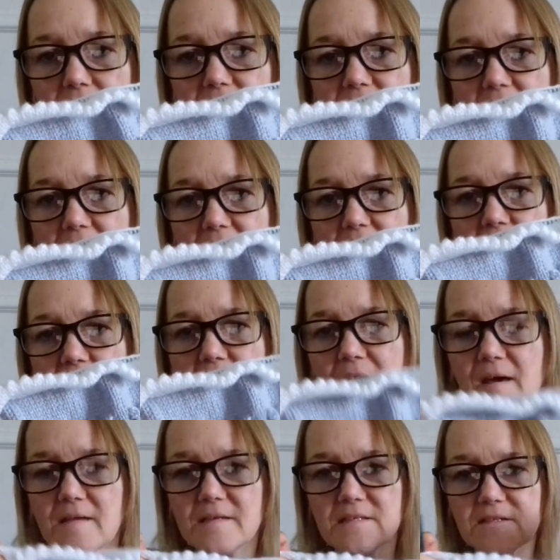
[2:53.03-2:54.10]
there,
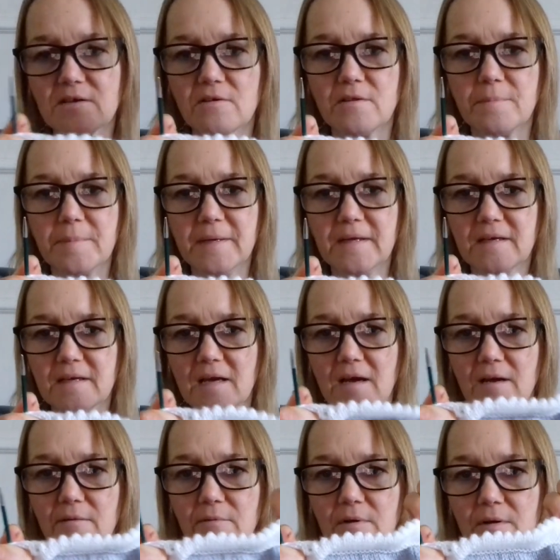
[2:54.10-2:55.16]
and it's got the
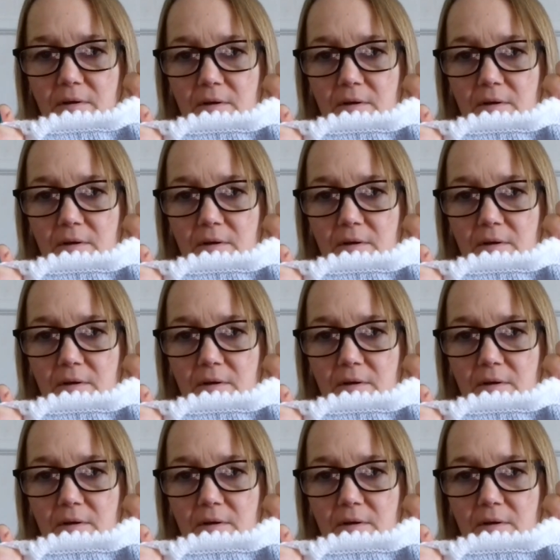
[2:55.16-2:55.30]
pico